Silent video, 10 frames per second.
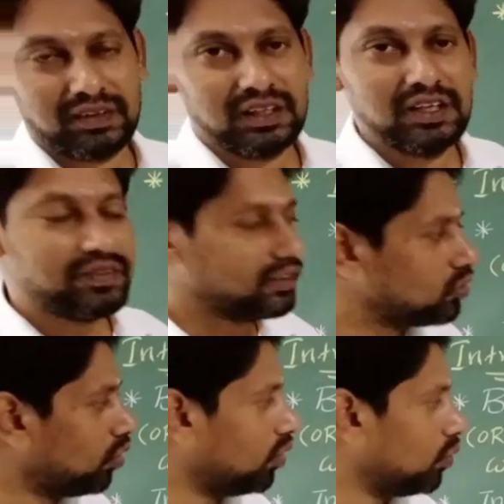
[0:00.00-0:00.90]
Even
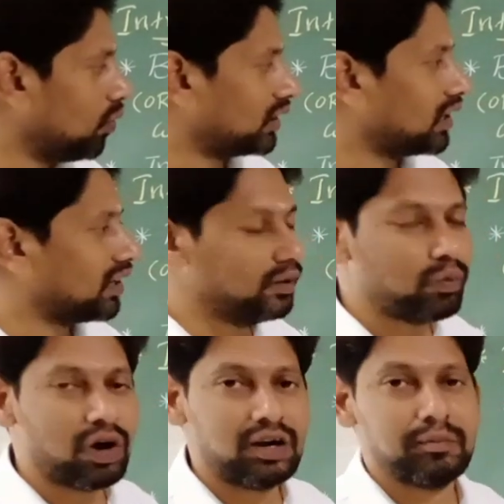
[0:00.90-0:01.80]
though what are
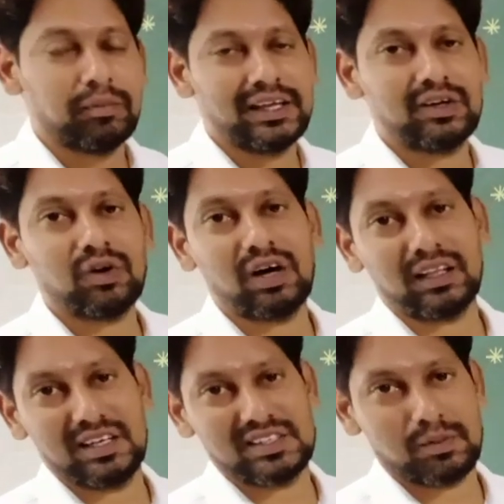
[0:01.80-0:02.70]
involved?
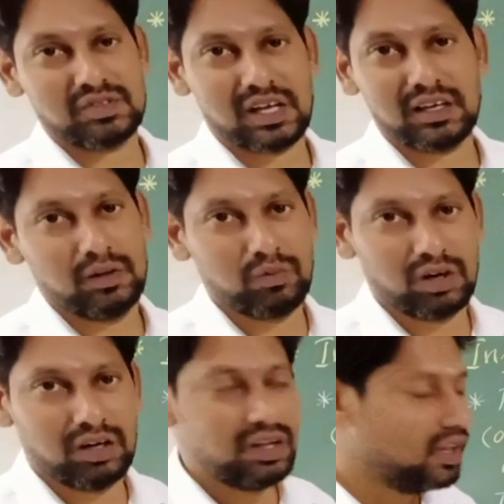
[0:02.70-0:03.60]
Microorganisms are involved.